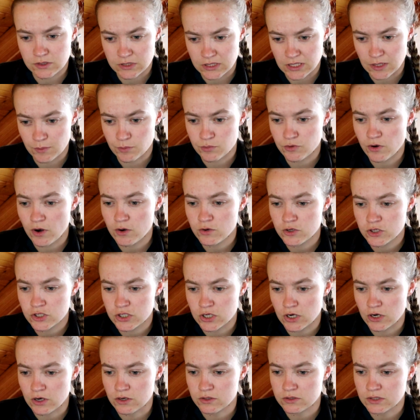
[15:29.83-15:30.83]
He
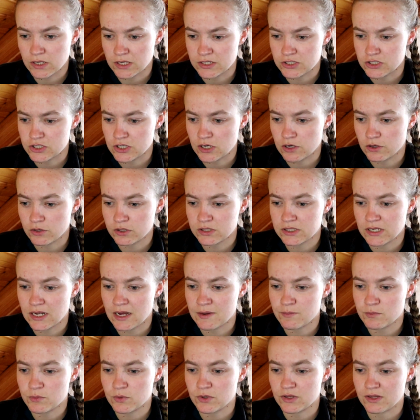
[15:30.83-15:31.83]
approached her, and she looked
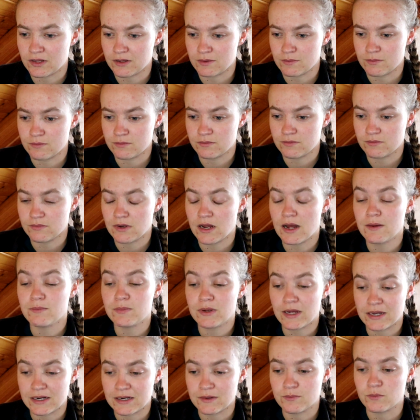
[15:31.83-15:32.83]
up
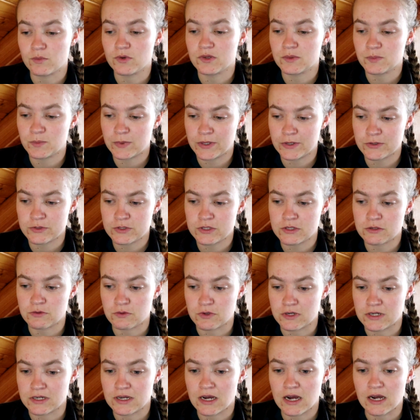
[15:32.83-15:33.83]
at him with piercing
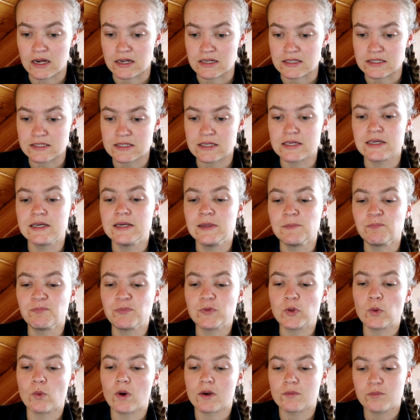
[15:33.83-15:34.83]
green eyes.
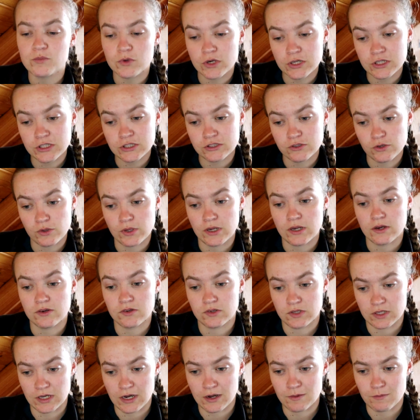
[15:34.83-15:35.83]
"What brings you here,
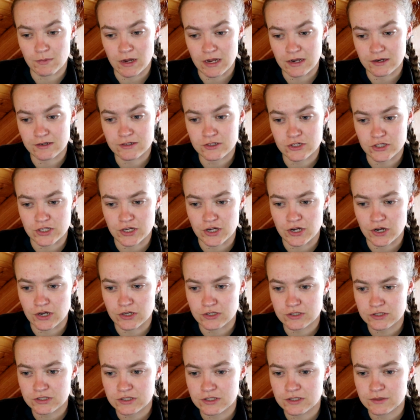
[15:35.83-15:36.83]
young man?" she
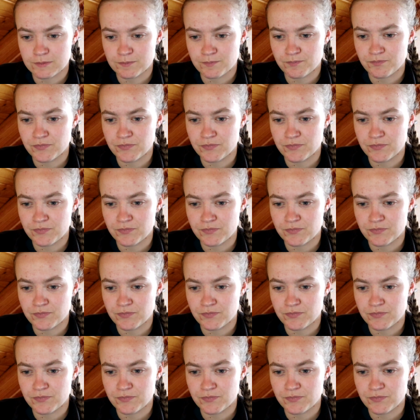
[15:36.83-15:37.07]
asked.